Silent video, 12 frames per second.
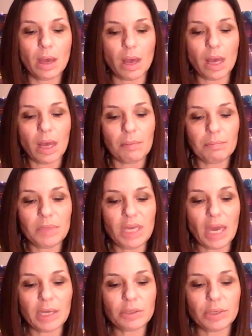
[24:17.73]

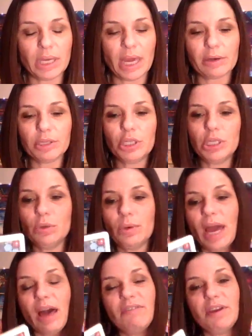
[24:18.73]
The entering energy you
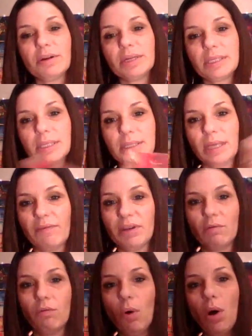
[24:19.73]
have here is the Seven
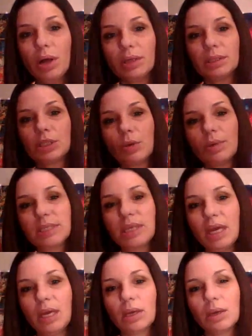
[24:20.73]
of Wands. So it's
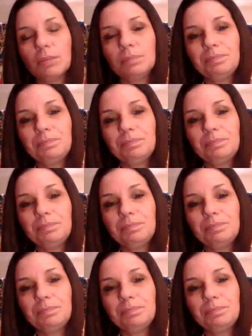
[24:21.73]
like,